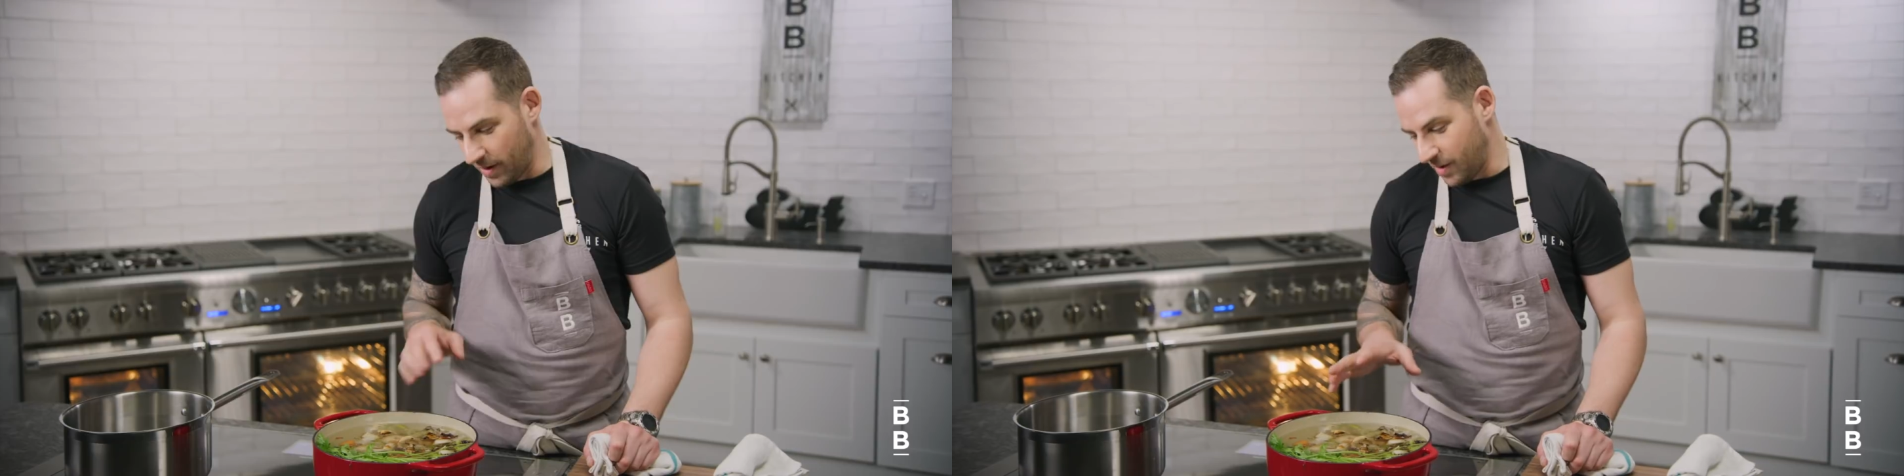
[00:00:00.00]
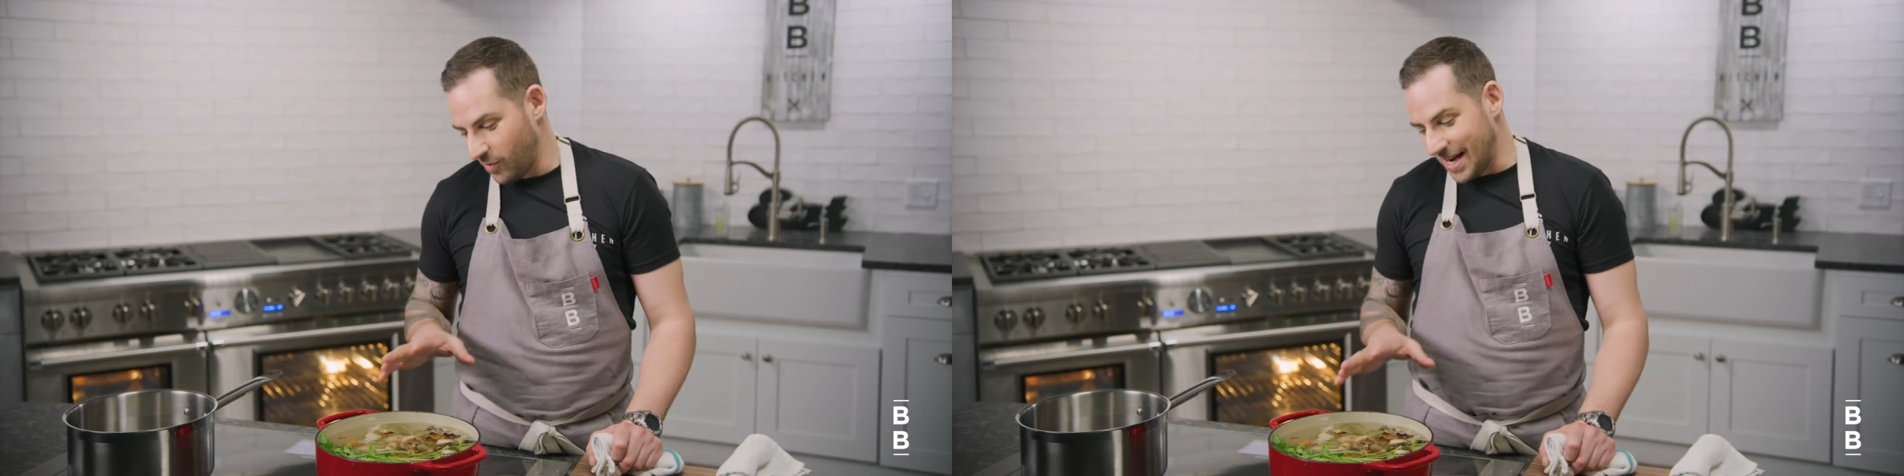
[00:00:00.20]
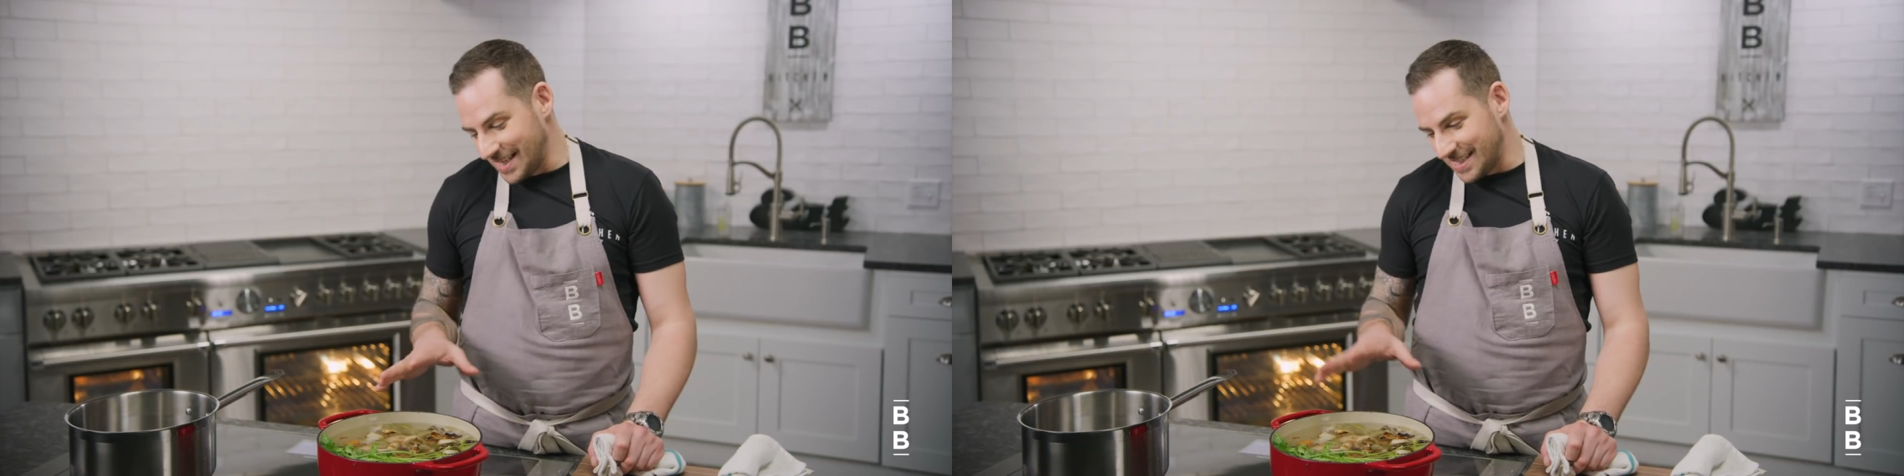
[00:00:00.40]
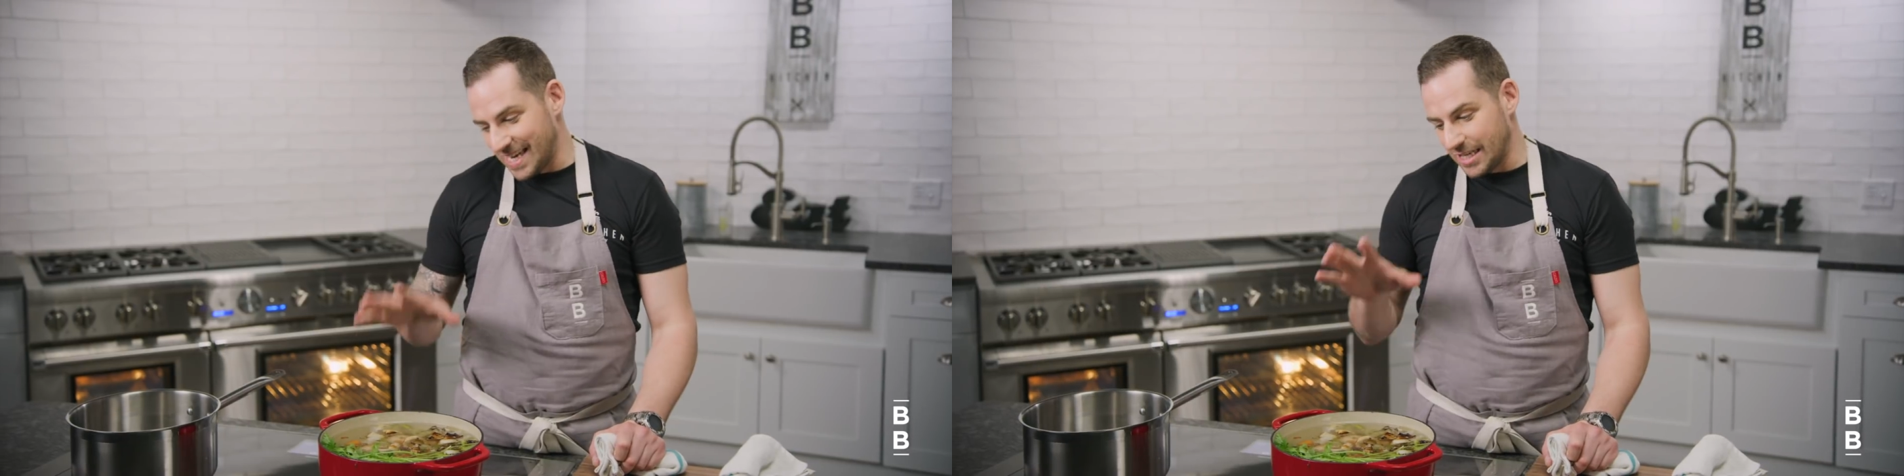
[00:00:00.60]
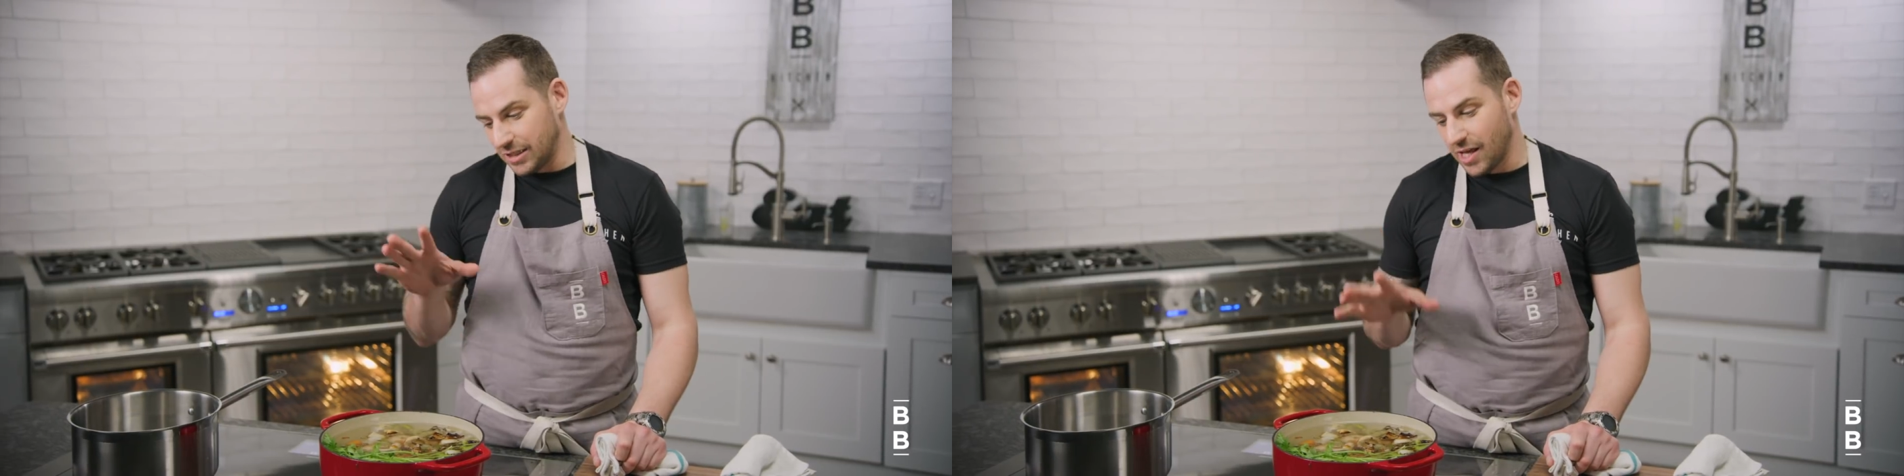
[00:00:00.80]
and when I
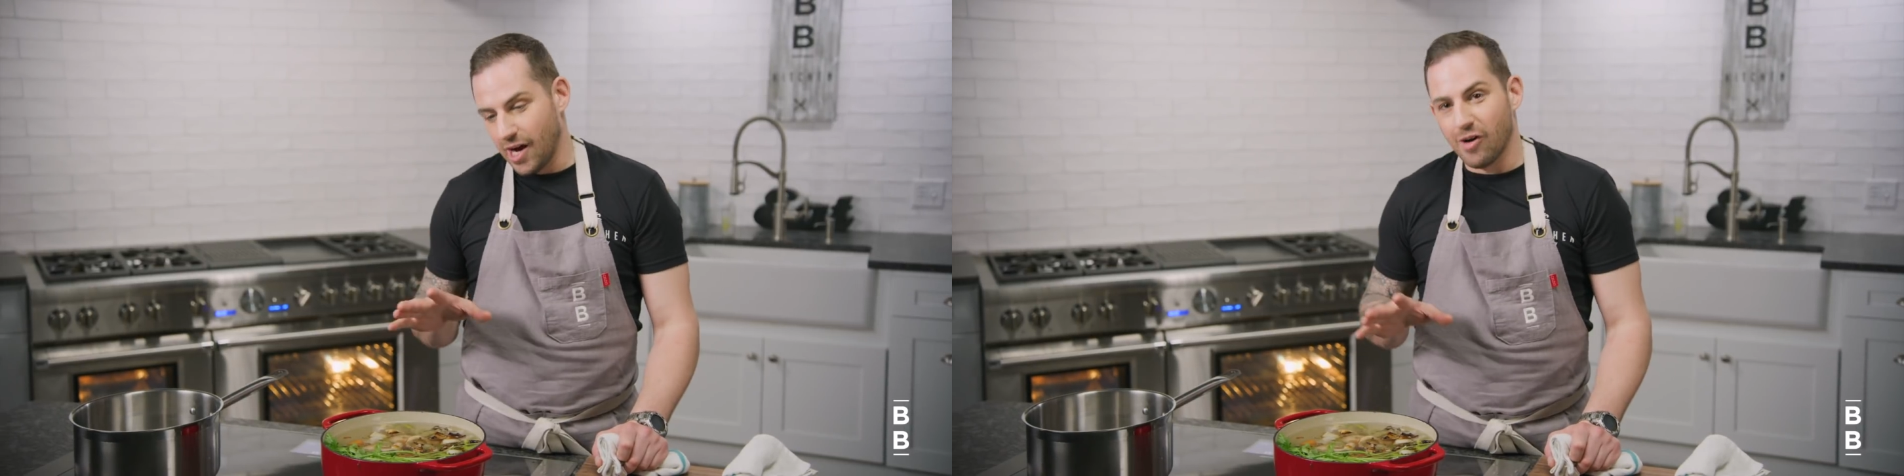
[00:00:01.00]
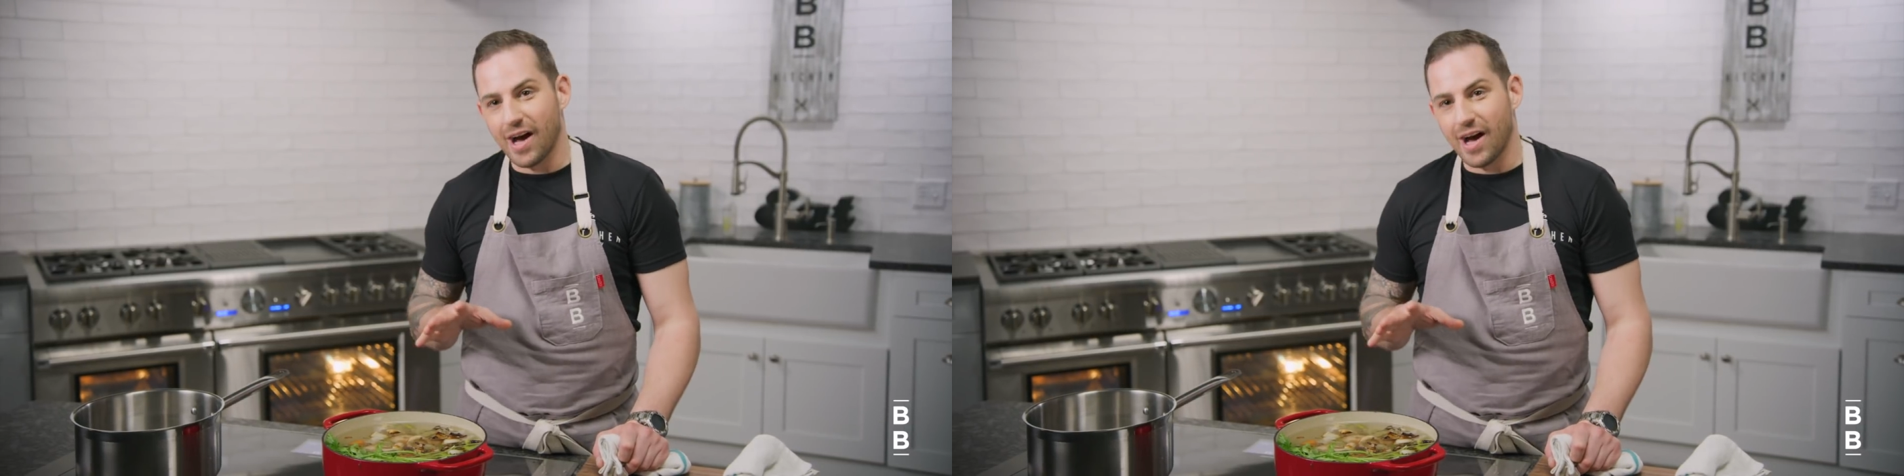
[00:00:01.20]
say low,